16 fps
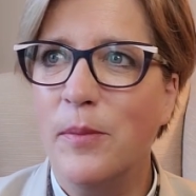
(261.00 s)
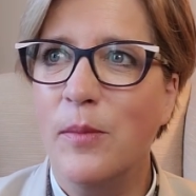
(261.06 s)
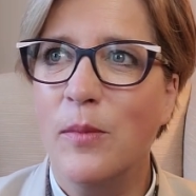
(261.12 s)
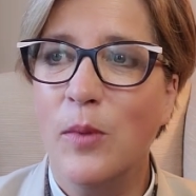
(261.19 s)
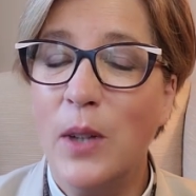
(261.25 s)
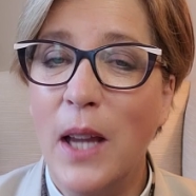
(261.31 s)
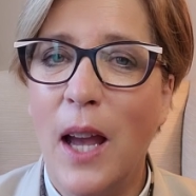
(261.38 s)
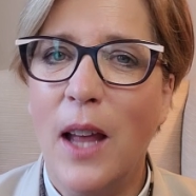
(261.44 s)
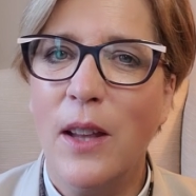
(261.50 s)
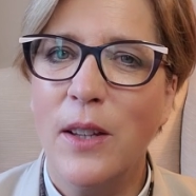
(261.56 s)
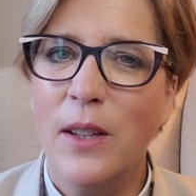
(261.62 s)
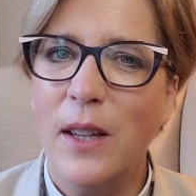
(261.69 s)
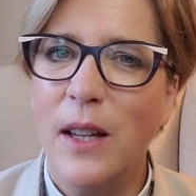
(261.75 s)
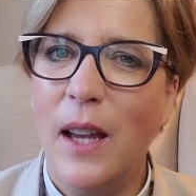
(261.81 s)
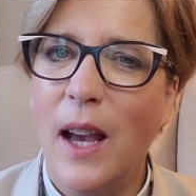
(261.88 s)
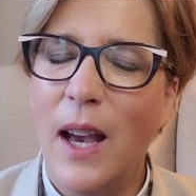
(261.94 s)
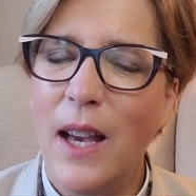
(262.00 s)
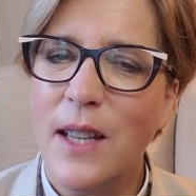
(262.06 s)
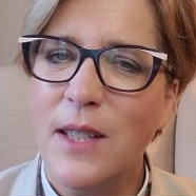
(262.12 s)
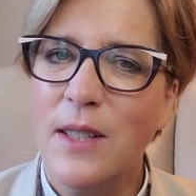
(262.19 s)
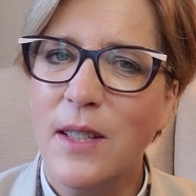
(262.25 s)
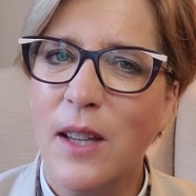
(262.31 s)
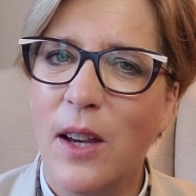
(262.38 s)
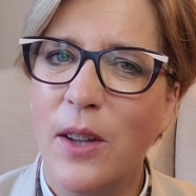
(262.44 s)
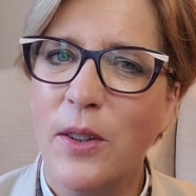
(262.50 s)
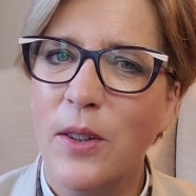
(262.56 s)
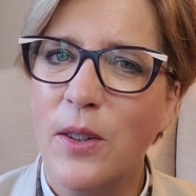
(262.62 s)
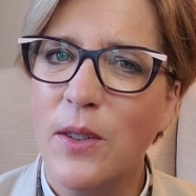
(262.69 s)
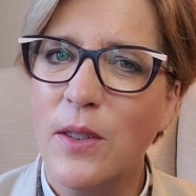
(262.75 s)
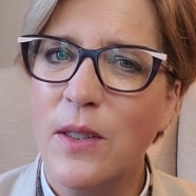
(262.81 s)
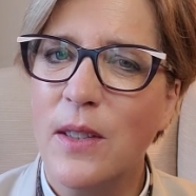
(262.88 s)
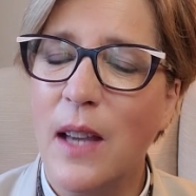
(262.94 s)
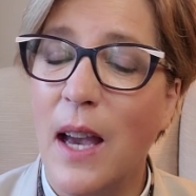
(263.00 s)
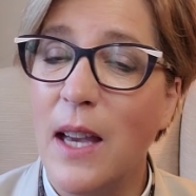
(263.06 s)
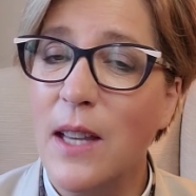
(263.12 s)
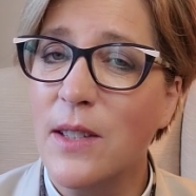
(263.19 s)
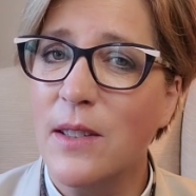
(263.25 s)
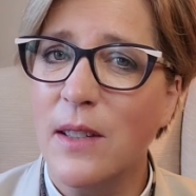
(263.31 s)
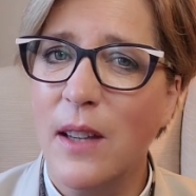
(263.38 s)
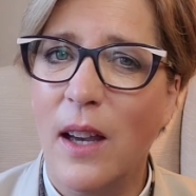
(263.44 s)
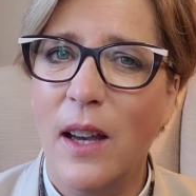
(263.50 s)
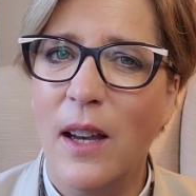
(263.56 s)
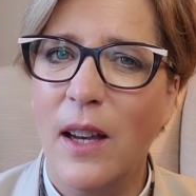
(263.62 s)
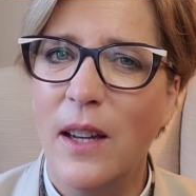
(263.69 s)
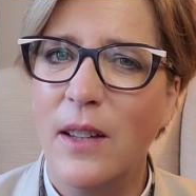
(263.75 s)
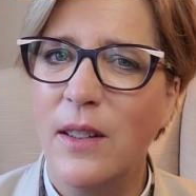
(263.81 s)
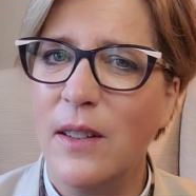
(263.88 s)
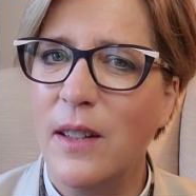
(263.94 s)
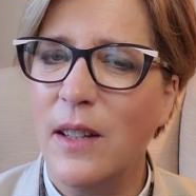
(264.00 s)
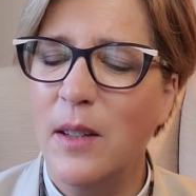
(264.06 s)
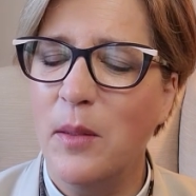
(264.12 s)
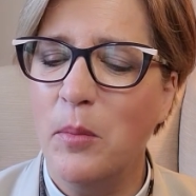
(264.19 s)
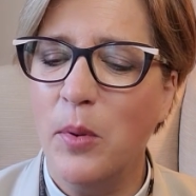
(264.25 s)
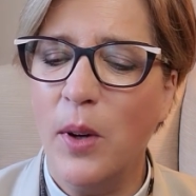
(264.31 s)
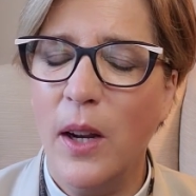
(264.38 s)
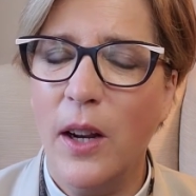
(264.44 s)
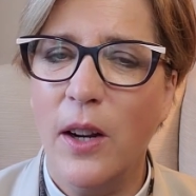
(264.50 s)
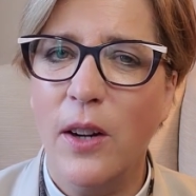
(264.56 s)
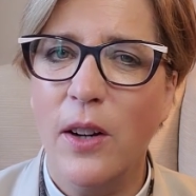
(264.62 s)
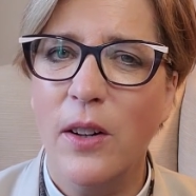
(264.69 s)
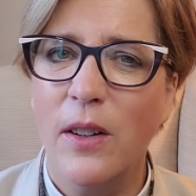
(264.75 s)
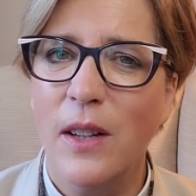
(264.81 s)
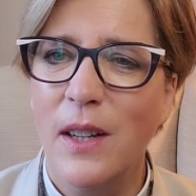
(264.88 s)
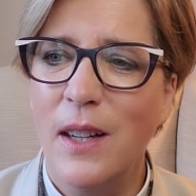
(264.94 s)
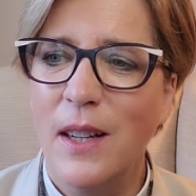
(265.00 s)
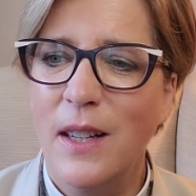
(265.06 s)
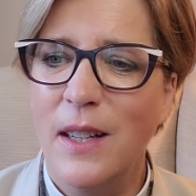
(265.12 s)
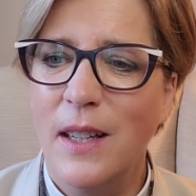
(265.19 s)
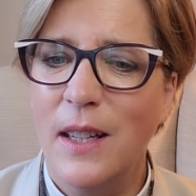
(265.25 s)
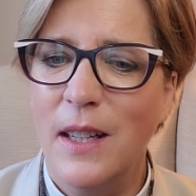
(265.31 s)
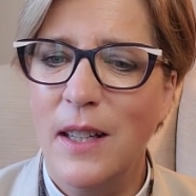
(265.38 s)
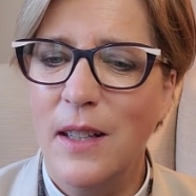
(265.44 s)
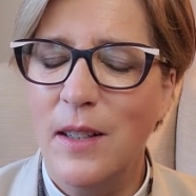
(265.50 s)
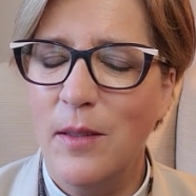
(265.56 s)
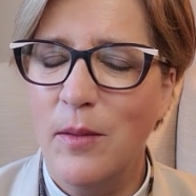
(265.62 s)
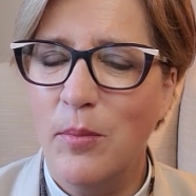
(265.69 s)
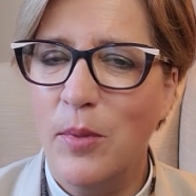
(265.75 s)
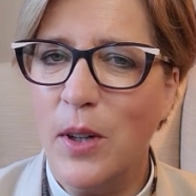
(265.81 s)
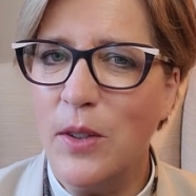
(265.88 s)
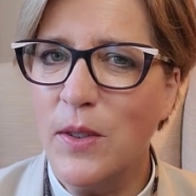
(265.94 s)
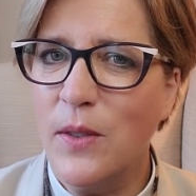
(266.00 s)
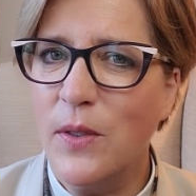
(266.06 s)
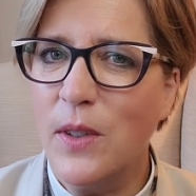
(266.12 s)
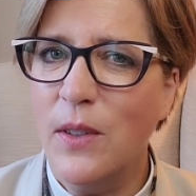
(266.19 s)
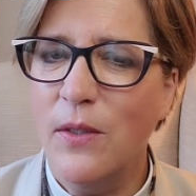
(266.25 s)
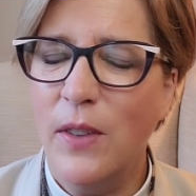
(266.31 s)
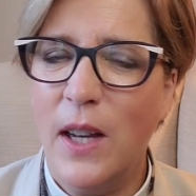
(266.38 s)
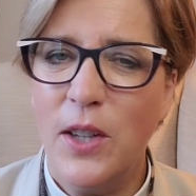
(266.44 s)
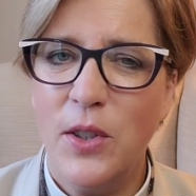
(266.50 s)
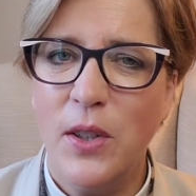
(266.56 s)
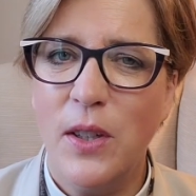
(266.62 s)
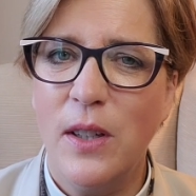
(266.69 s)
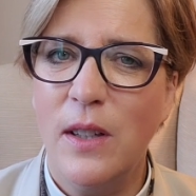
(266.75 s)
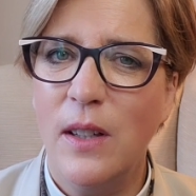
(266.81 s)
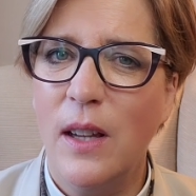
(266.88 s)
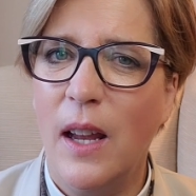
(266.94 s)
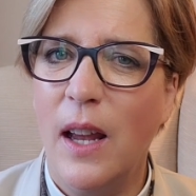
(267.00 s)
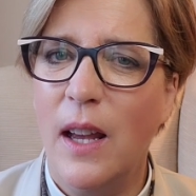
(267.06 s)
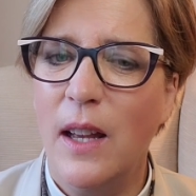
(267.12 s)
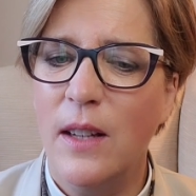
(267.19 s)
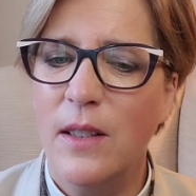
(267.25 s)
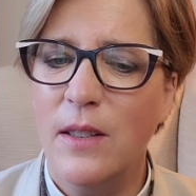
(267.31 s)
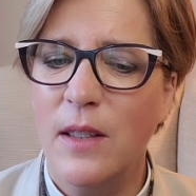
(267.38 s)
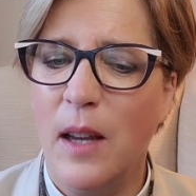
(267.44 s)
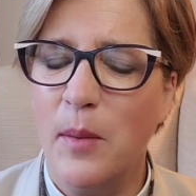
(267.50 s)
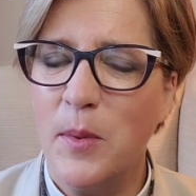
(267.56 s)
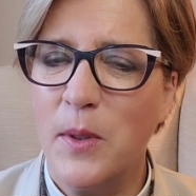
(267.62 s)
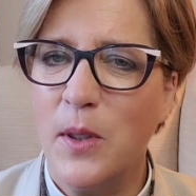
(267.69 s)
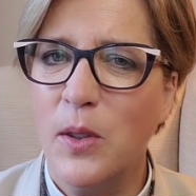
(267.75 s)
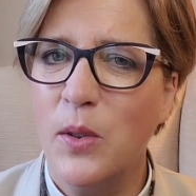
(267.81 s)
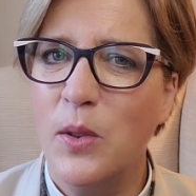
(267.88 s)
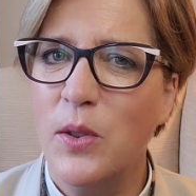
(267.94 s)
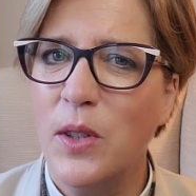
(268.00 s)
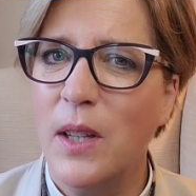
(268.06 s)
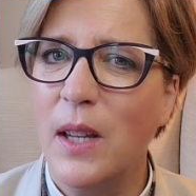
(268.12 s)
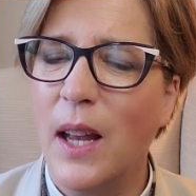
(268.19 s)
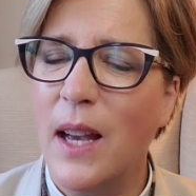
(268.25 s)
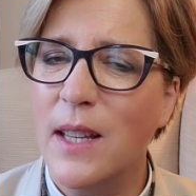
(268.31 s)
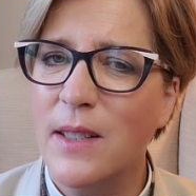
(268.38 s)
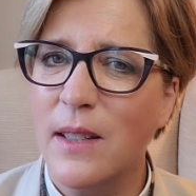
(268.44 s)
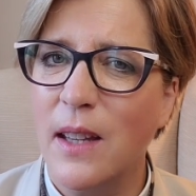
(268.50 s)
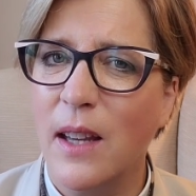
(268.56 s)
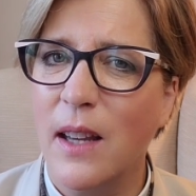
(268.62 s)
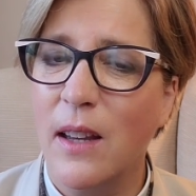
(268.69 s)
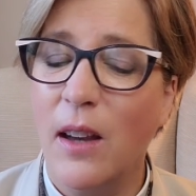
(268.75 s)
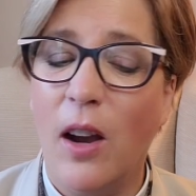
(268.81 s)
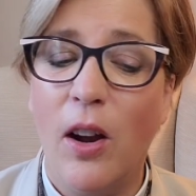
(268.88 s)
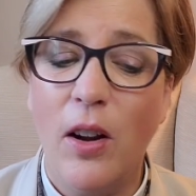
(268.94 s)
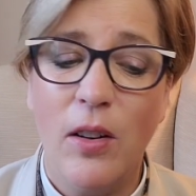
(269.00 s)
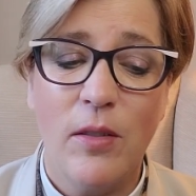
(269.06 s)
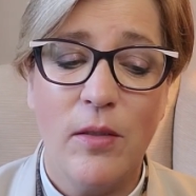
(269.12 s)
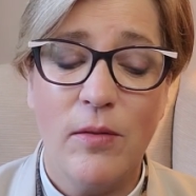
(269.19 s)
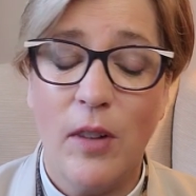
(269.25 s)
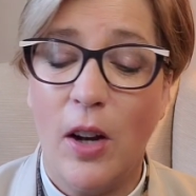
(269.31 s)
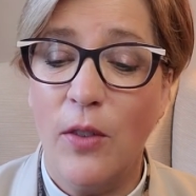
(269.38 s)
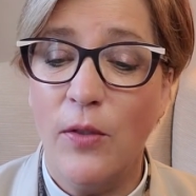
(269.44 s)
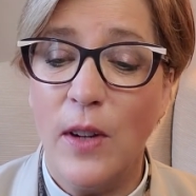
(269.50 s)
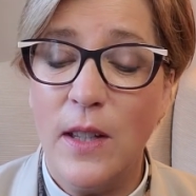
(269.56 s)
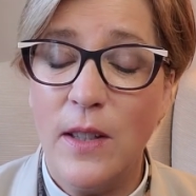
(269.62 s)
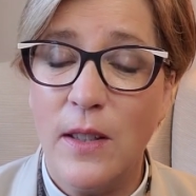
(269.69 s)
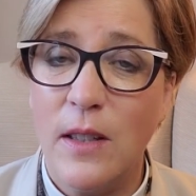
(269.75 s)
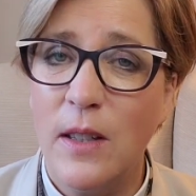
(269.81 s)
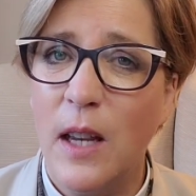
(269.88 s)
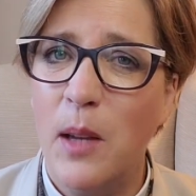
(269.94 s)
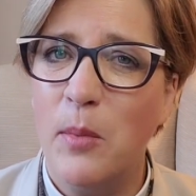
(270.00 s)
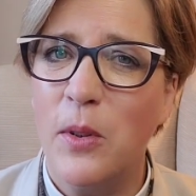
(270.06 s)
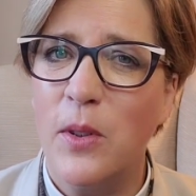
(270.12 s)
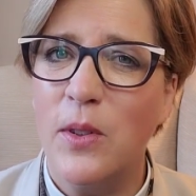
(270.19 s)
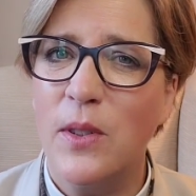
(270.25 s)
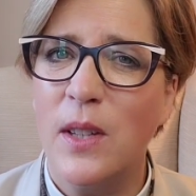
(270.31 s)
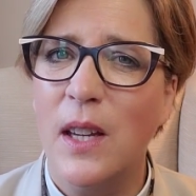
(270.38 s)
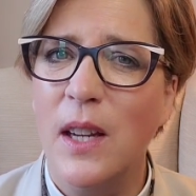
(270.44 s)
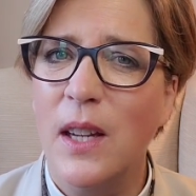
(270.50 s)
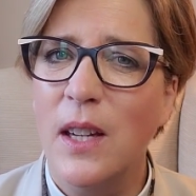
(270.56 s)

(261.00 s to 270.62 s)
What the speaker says: reality, ask others, ask God in prayer, in prayers of confession and absolution, asking our friends and neighbors